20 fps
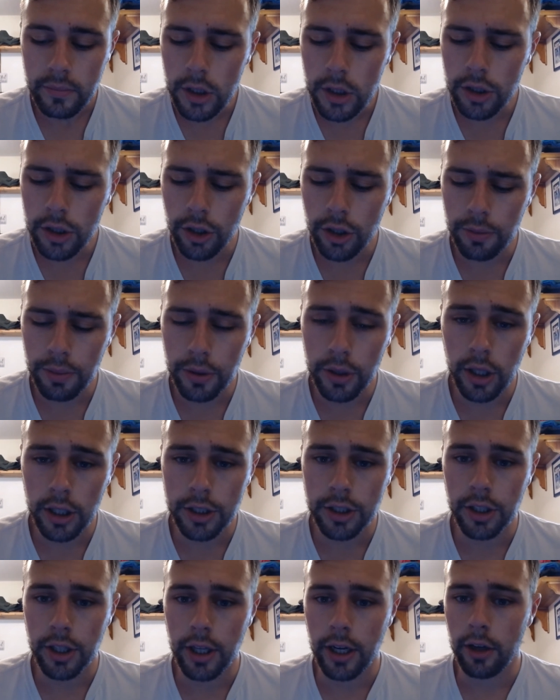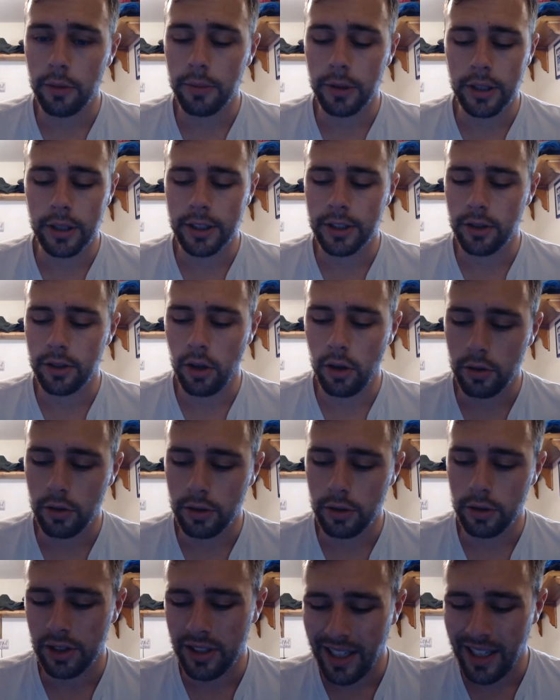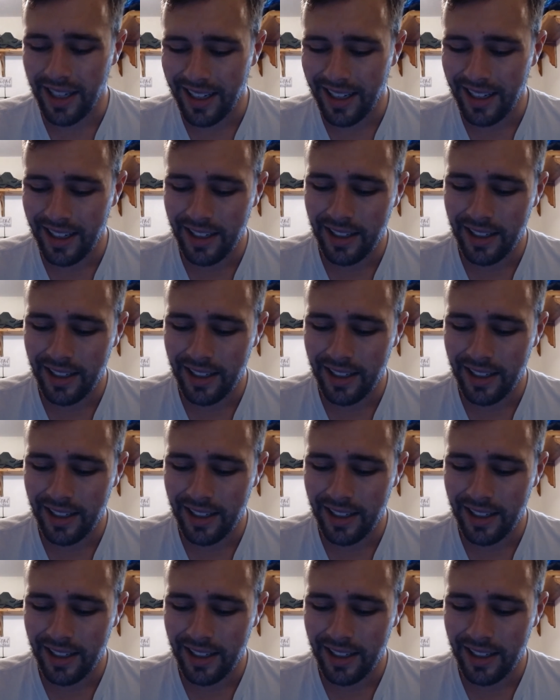Good production there, but this song just it